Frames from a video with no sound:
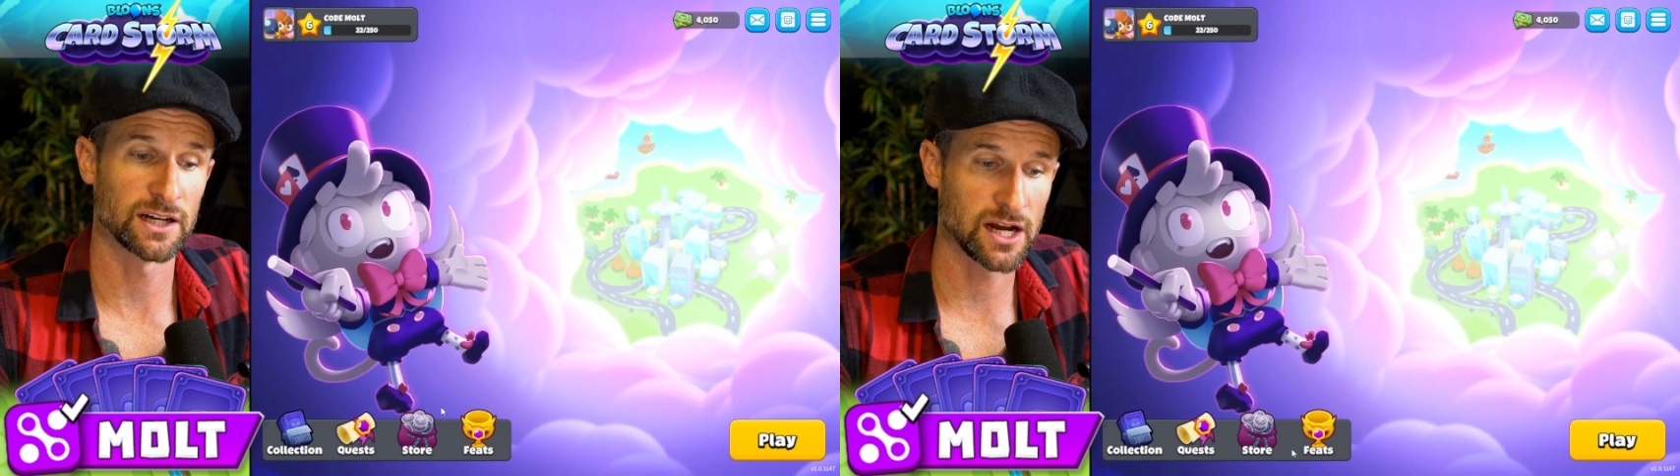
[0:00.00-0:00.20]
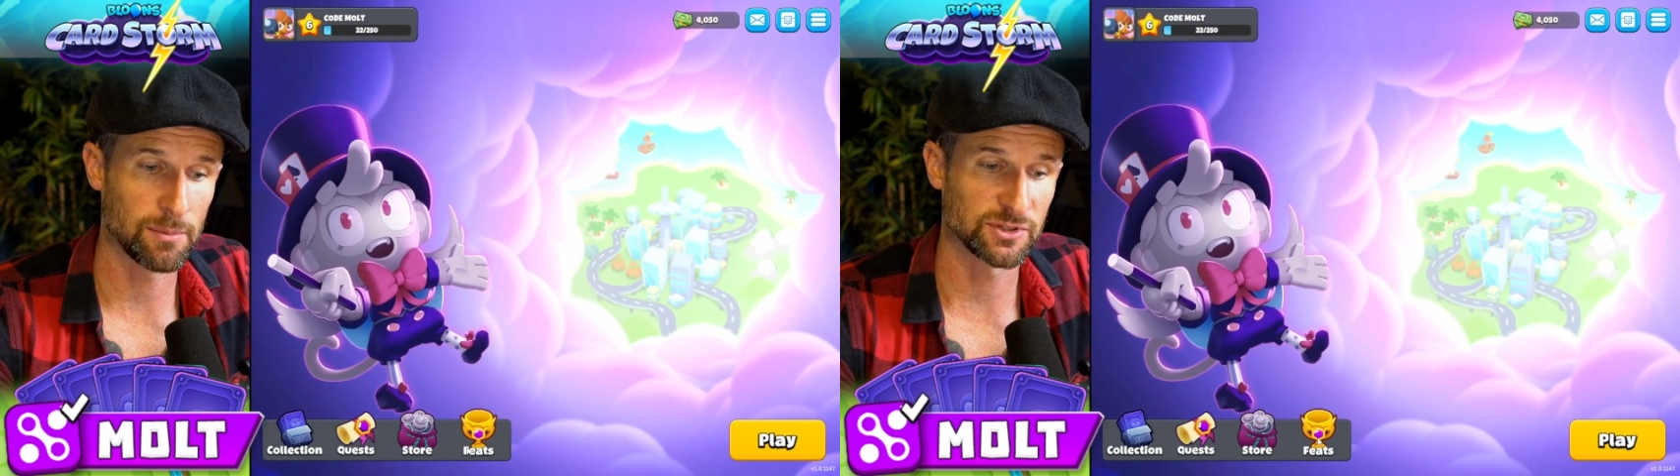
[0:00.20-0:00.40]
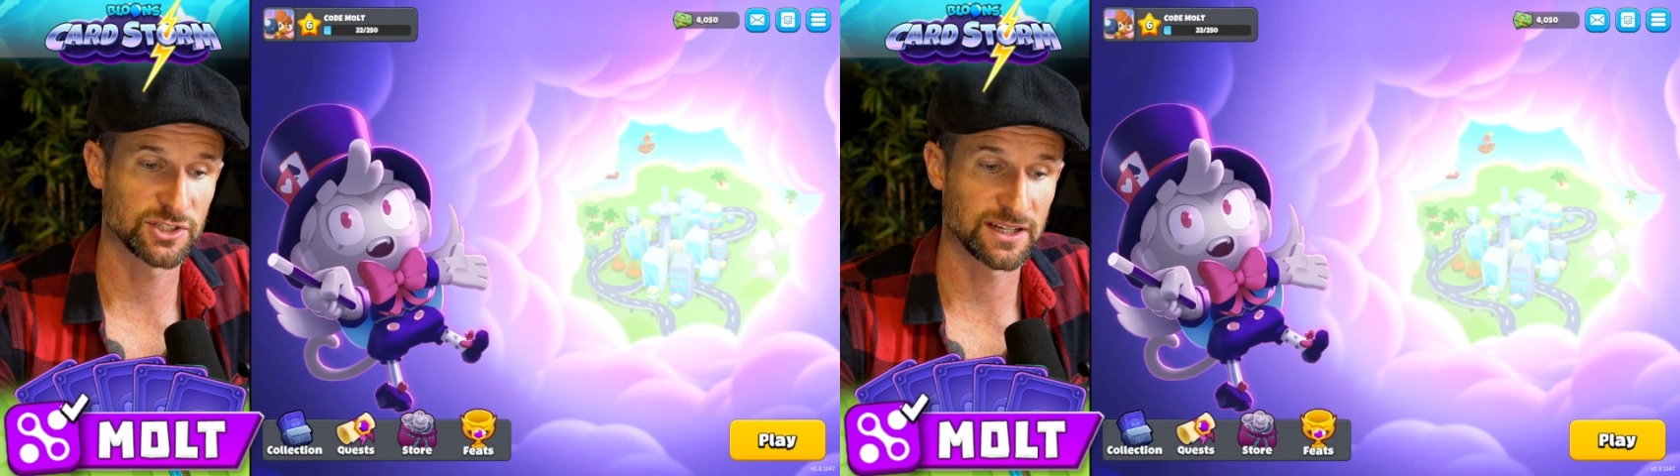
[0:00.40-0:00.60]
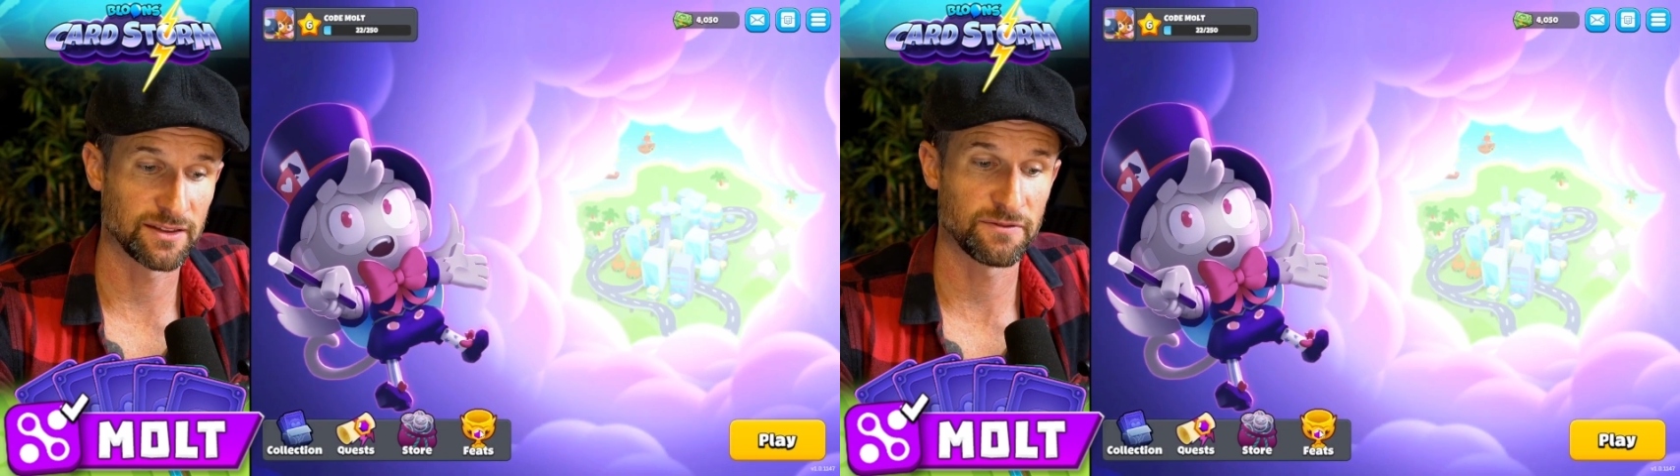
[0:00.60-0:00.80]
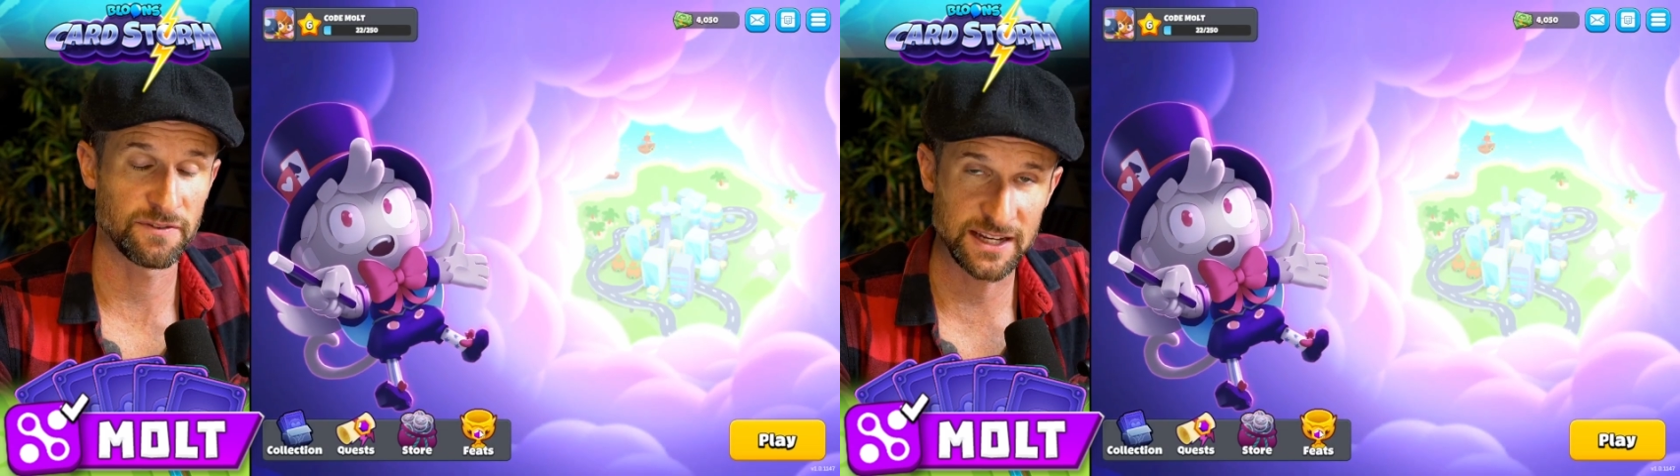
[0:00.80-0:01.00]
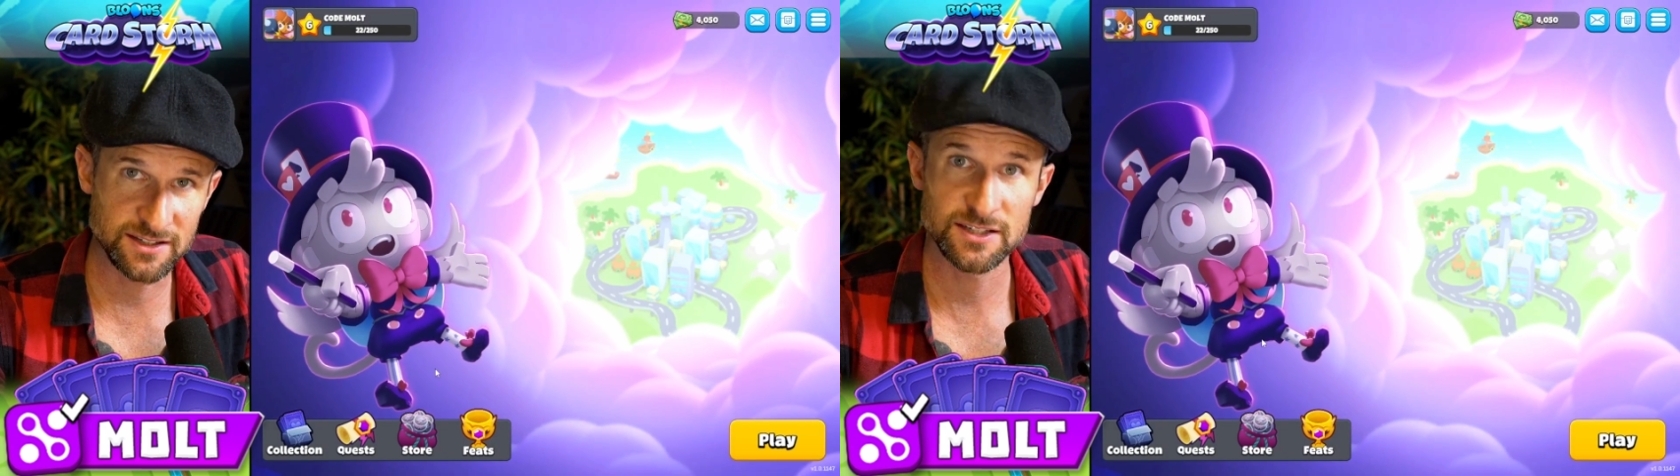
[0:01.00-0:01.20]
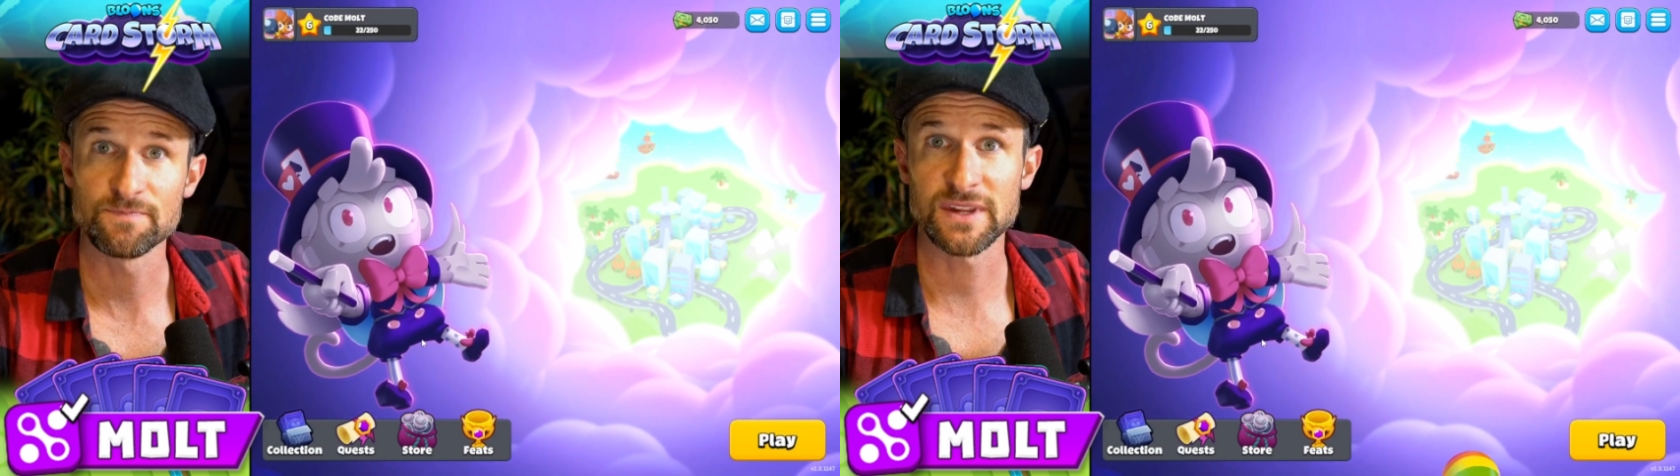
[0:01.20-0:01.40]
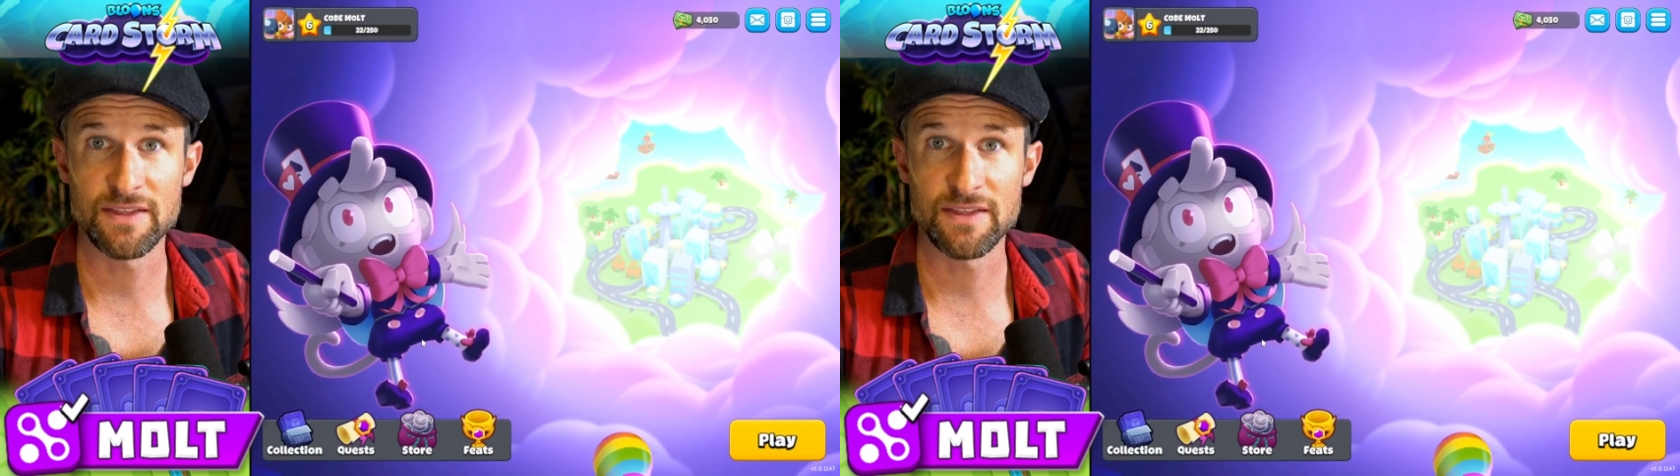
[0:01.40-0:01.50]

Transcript: accomplishing the feats,